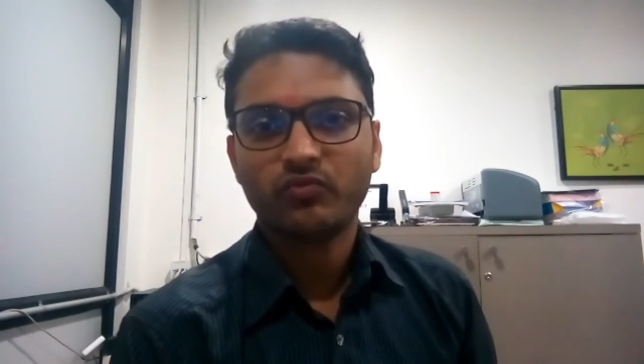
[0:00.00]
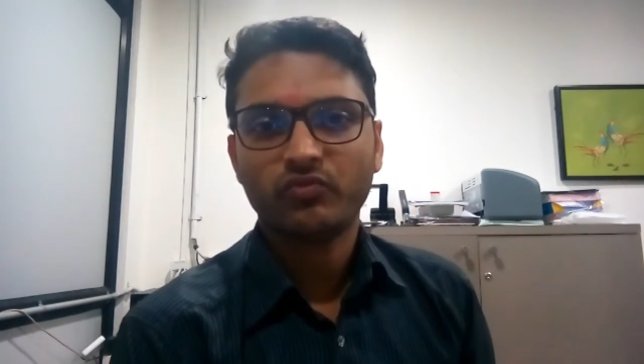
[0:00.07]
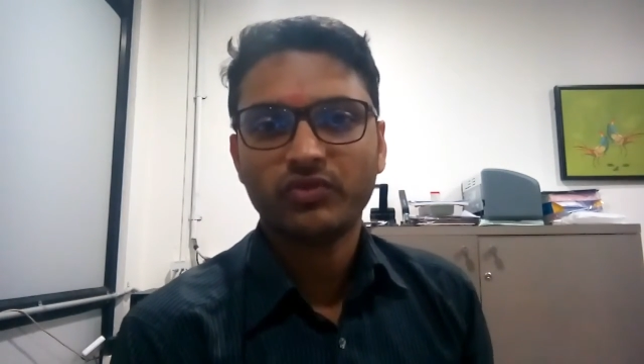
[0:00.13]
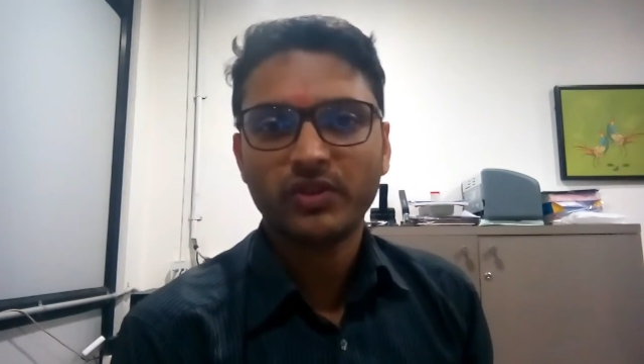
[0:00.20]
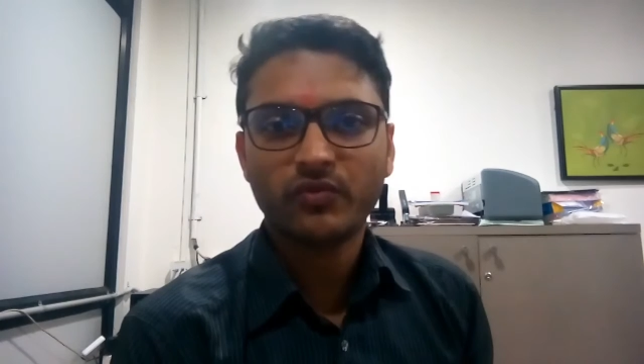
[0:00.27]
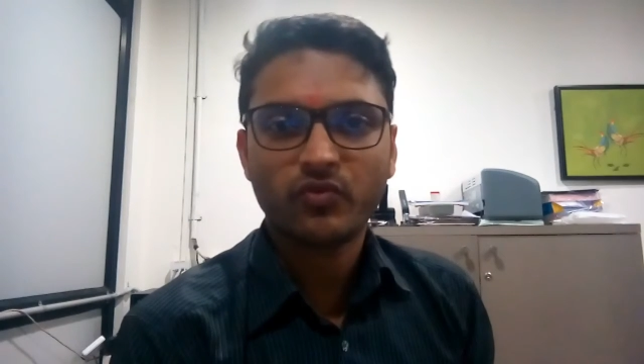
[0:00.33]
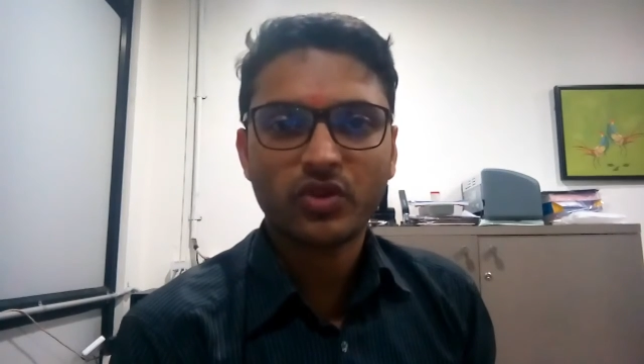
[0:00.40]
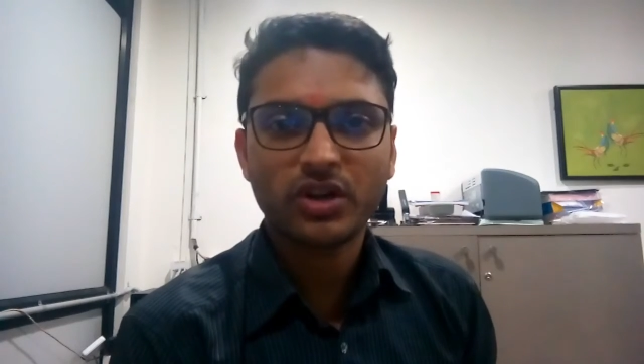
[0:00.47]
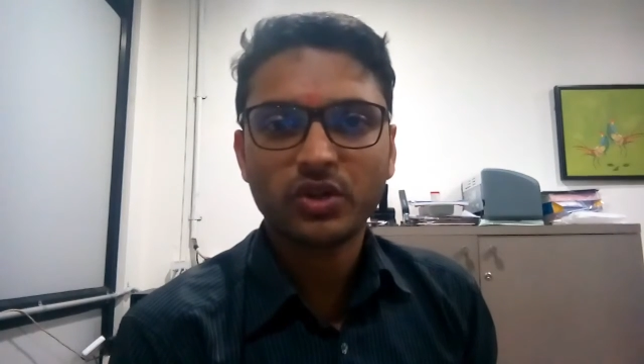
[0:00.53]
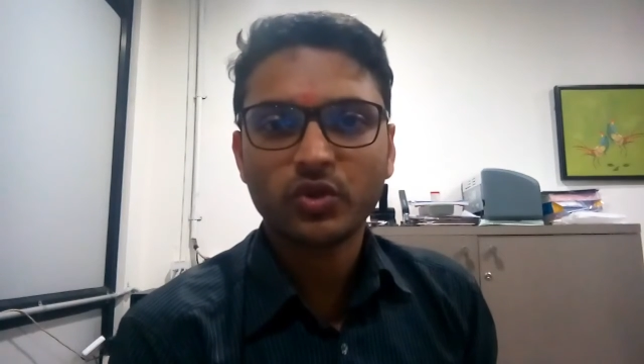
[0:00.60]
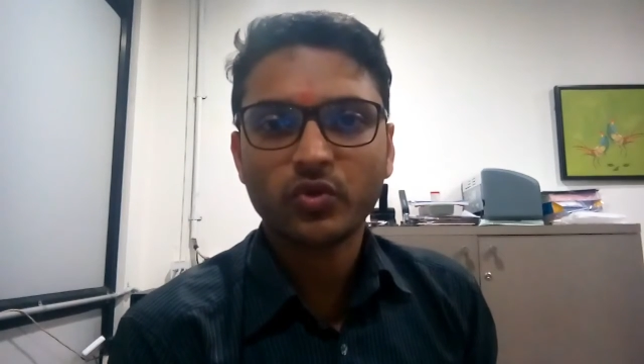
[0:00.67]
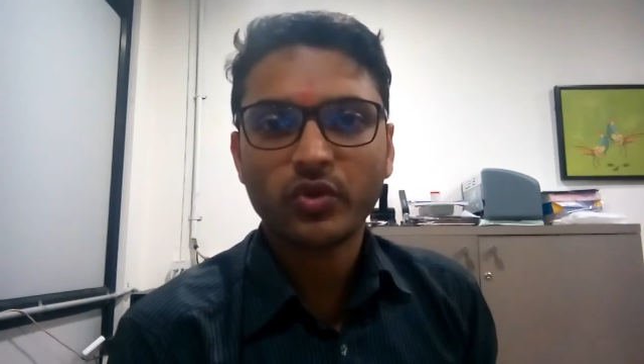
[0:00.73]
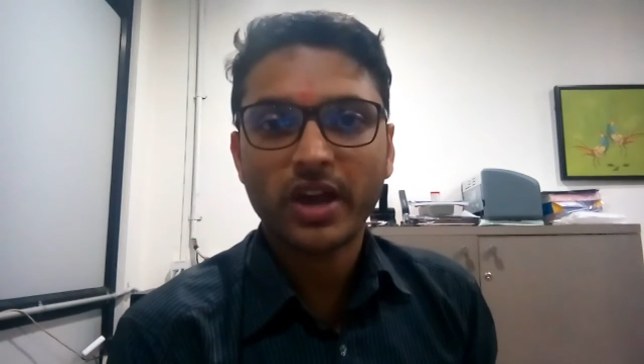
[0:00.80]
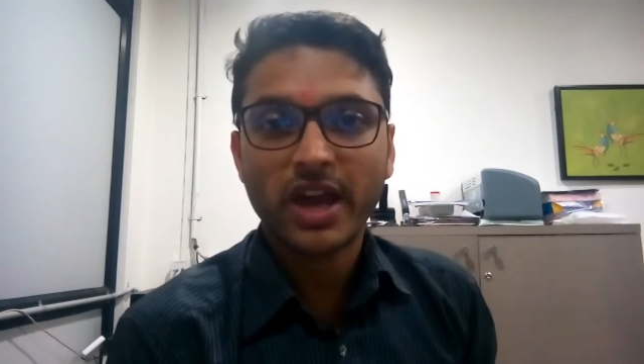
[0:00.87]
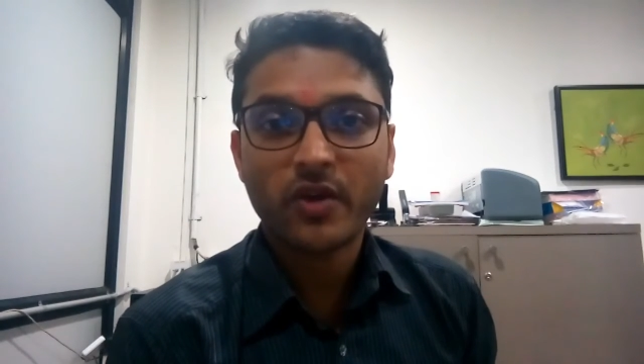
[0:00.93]
we want
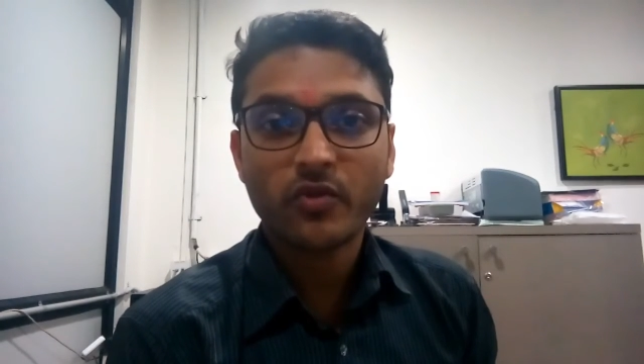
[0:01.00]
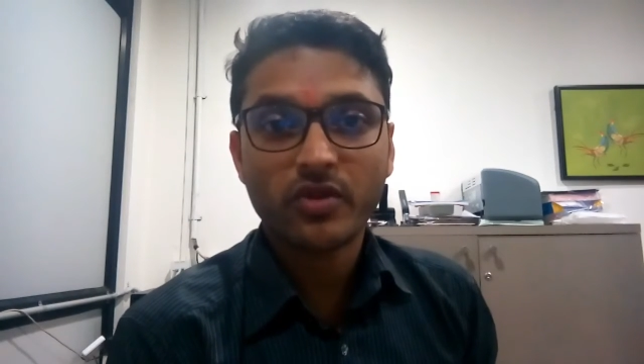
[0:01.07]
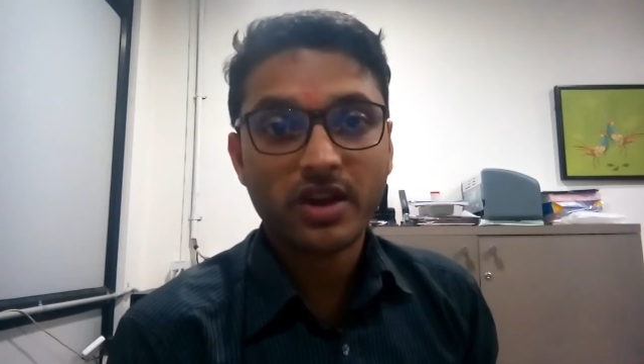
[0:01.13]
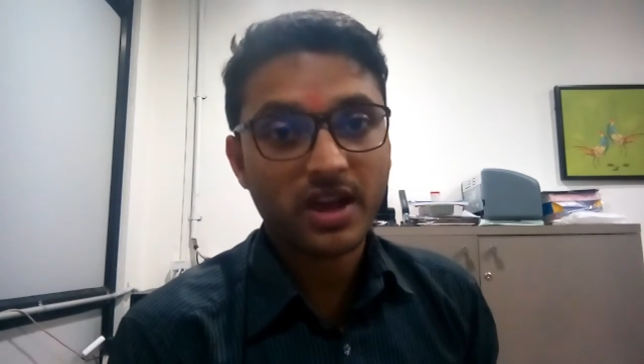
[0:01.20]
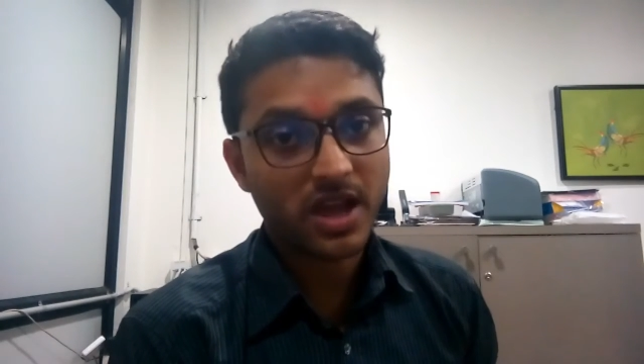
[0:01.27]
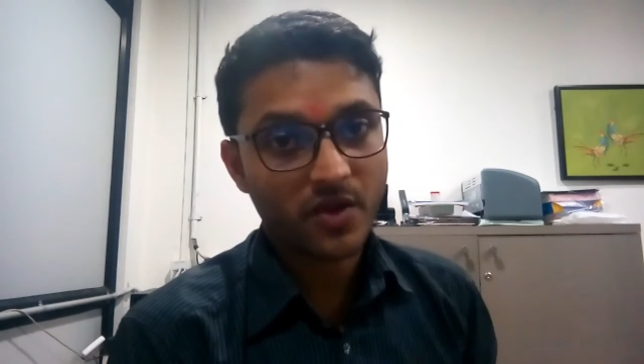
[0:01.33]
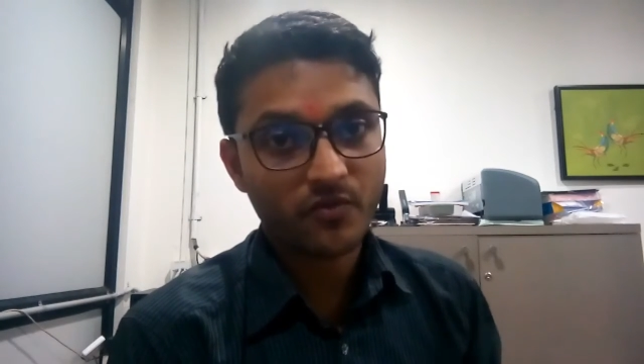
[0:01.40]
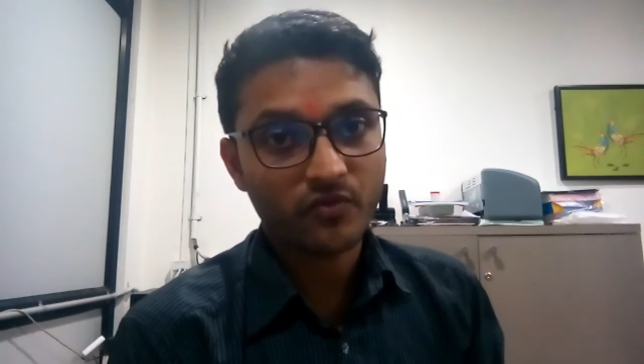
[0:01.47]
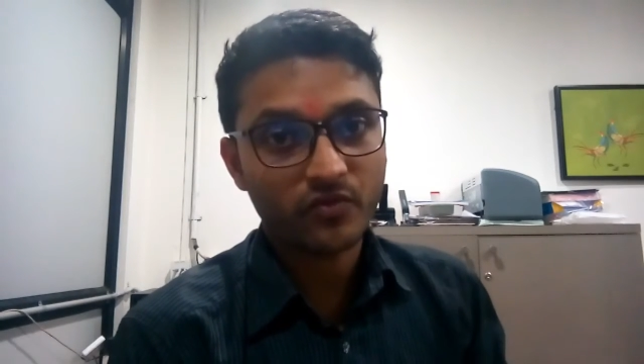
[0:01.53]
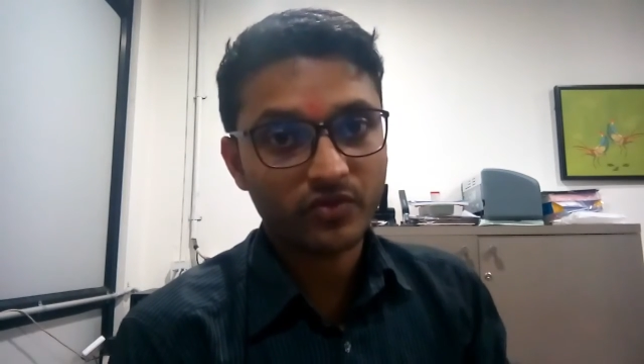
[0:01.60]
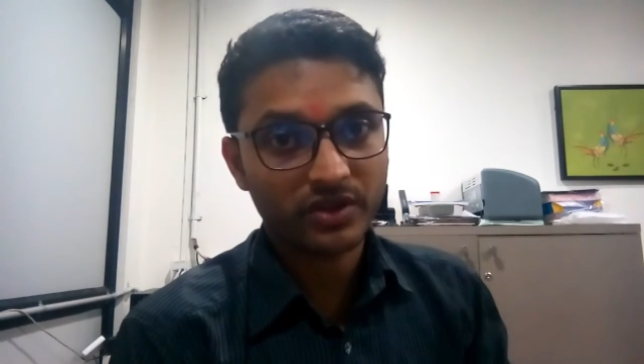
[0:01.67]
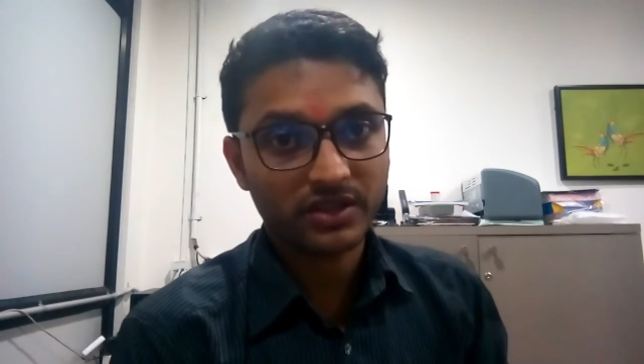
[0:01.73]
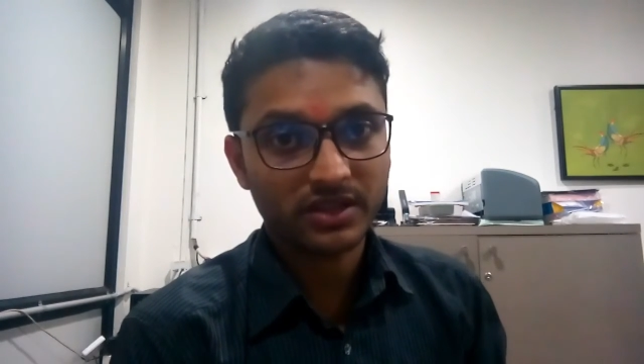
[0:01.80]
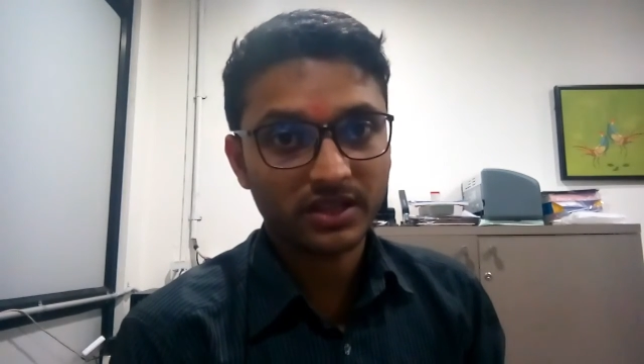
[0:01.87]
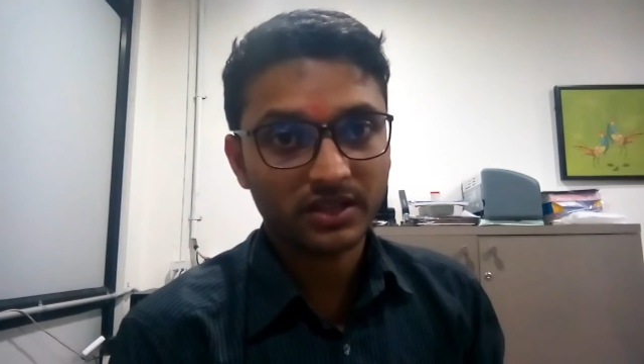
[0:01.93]
to have
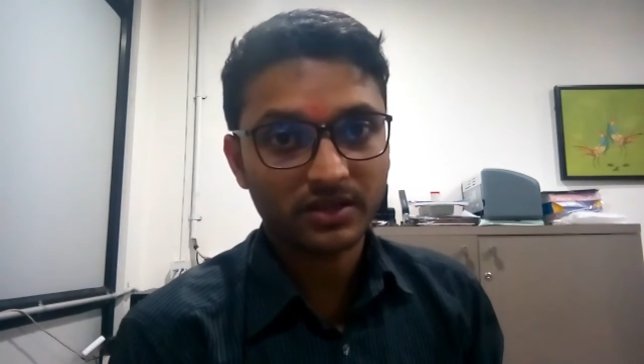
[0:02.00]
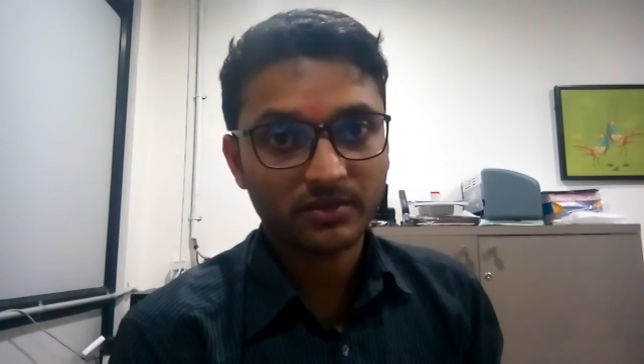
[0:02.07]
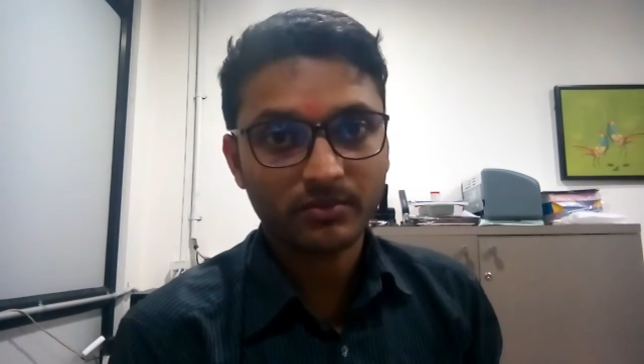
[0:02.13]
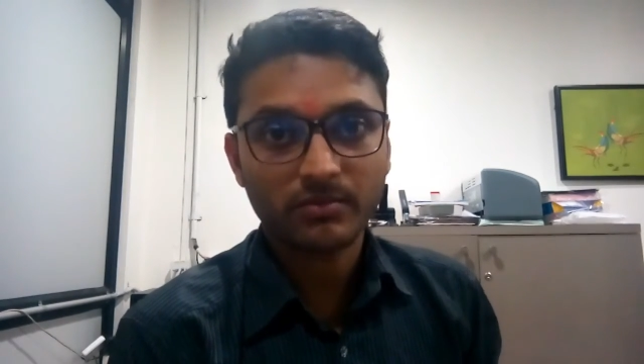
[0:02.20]
everything,